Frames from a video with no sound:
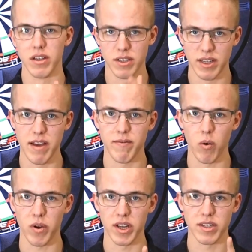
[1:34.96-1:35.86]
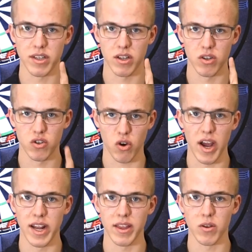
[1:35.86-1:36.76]
Stay focused, try
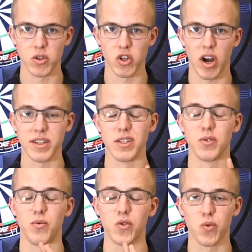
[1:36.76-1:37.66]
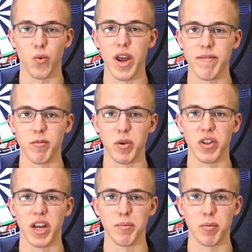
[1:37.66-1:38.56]
and hit those shots. It's great for
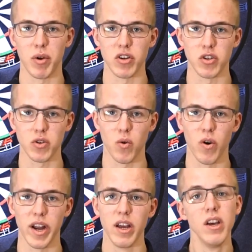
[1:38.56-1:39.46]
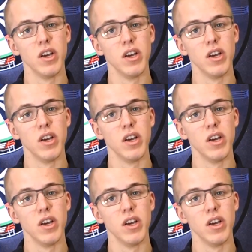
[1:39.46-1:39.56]
building up your pressure scoring.